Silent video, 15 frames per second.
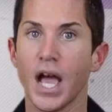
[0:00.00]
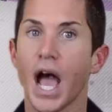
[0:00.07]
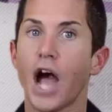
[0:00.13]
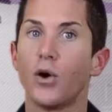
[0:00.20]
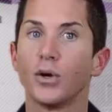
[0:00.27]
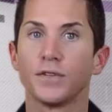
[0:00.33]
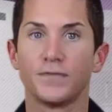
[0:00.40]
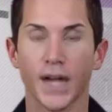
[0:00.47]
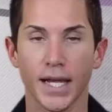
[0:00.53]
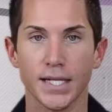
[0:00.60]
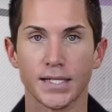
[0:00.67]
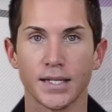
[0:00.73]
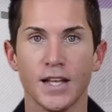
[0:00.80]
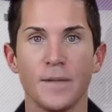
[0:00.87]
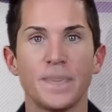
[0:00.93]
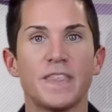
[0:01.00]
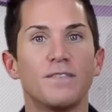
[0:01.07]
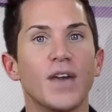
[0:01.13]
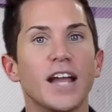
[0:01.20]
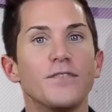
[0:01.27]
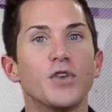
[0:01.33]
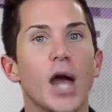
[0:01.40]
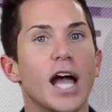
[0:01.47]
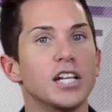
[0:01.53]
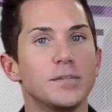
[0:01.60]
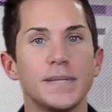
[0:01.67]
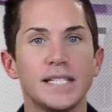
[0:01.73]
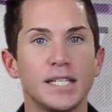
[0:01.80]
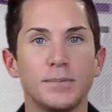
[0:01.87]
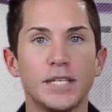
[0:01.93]
Our fight, the fight for
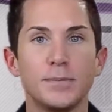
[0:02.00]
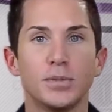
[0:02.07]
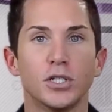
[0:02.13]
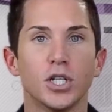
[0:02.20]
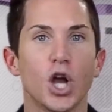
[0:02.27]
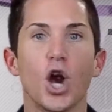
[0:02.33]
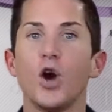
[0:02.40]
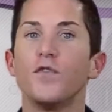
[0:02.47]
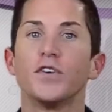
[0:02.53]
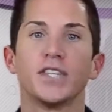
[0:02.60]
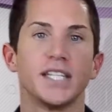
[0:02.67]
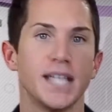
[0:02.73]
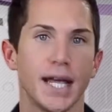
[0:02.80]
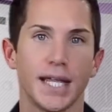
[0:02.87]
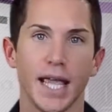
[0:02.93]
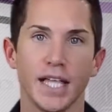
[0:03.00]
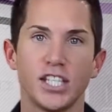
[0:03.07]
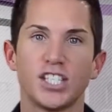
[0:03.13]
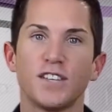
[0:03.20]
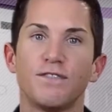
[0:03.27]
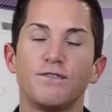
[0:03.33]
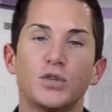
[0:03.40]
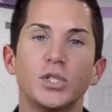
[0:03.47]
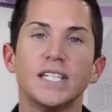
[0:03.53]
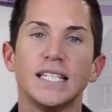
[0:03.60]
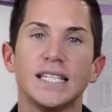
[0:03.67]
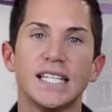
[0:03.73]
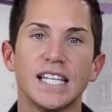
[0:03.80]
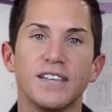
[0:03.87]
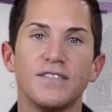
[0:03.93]
LGBT people over the decades to fully
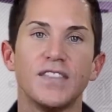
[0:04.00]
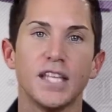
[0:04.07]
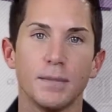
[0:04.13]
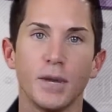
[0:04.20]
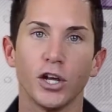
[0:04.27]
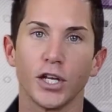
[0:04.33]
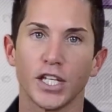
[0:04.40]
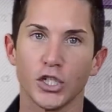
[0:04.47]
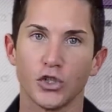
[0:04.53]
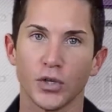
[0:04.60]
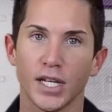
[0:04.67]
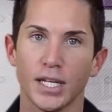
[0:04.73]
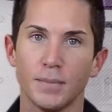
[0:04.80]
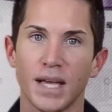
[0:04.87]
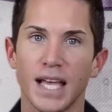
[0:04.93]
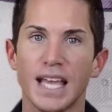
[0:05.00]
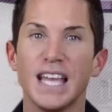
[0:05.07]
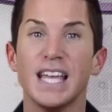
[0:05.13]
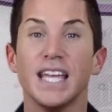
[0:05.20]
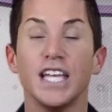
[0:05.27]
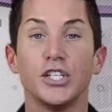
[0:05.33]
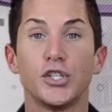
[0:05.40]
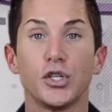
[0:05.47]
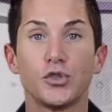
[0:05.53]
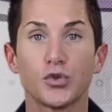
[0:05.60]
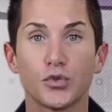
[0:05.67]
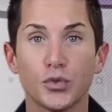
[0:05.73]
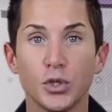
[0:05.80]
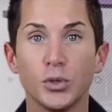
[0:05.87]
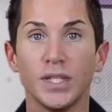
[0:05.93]
live the American dream, is
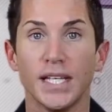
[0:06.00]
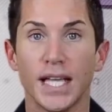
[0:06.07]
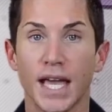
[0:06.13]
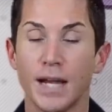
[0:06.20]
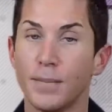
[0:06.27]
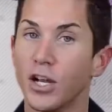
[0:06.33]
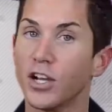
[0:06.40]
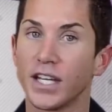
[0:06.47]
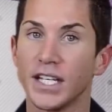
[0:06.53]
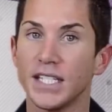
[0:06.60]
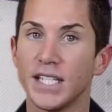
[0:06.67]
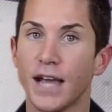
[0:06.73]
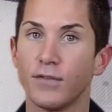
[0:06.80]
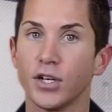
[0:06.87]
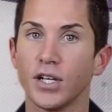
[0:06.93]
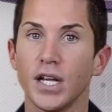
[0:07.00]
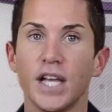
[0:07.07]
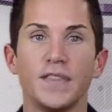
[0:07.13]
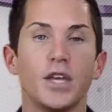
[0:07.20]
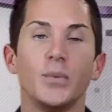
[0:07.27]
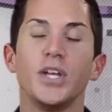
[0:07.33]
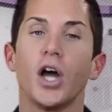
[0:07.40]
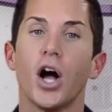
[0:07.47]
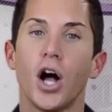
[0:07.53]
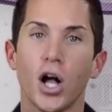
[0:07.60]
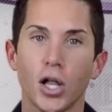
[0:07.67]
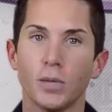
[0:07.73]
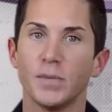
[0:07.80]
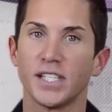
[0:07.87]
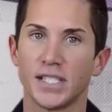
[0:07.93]
truly an American endeavor that we
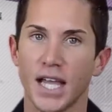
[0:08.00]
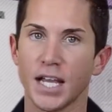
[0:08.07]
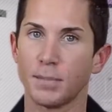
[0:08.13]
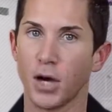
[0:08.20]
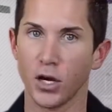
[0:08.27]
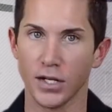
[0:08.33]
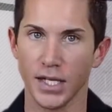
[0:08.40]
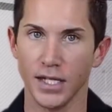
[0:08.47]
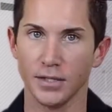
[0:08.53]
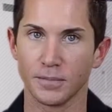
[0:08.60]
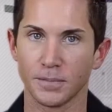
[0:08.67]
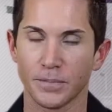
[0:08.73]
all must take part in.